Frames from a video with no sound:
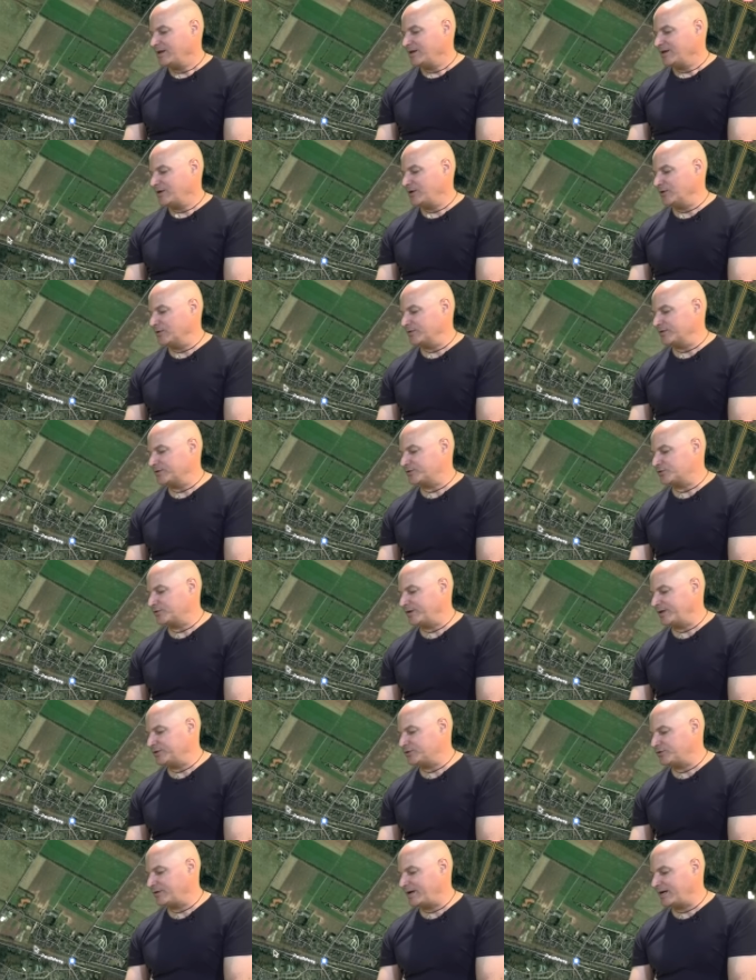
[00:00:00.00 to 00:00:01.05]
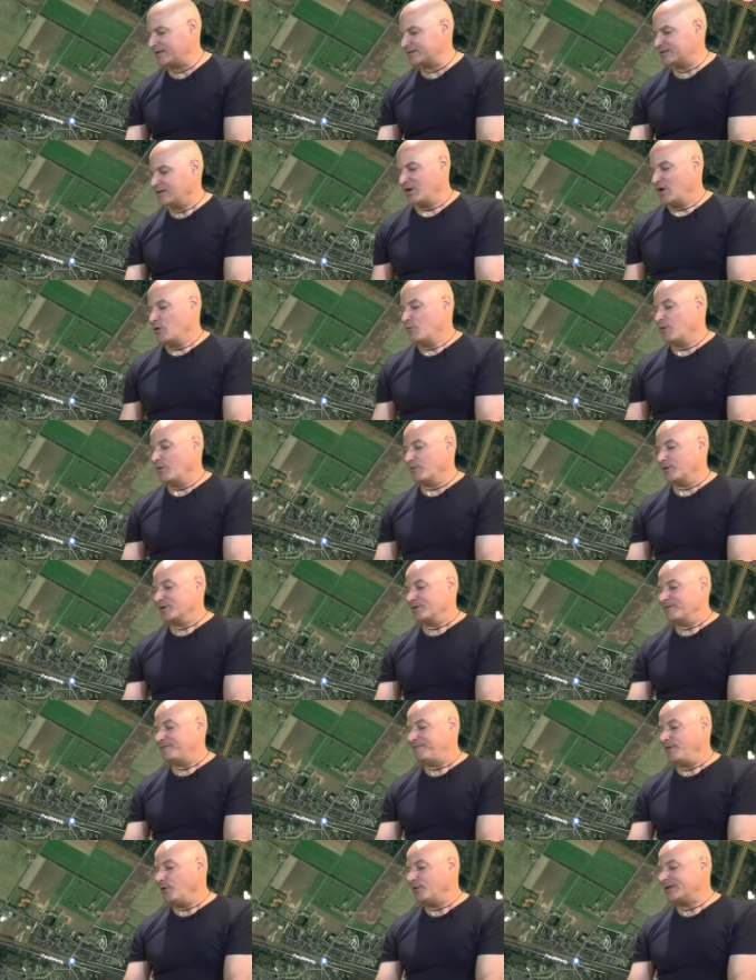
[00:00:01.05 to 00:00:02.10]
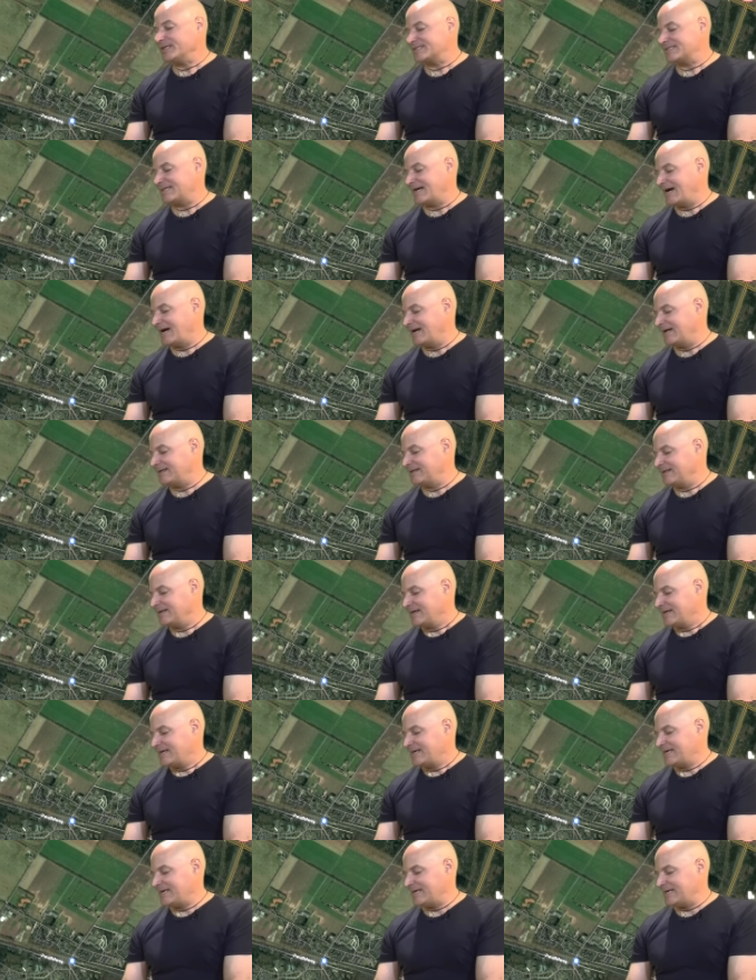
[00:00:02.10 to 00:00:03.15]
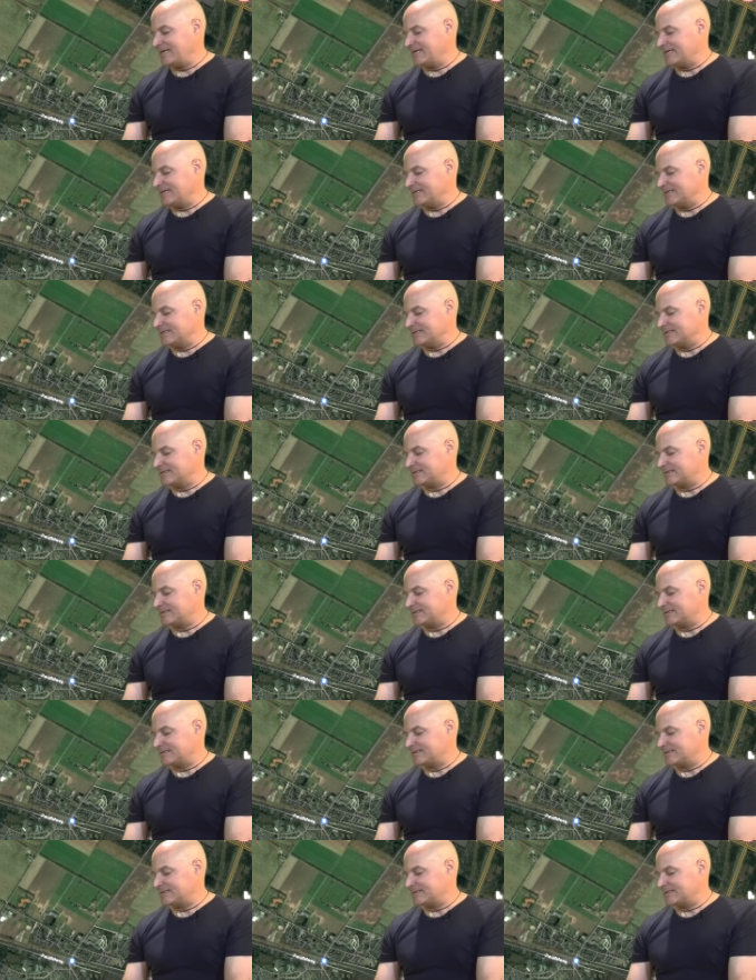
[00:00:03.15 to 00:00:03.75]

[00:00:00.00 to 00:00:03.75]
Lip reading: Here are the train tracks. What we're going to focus on is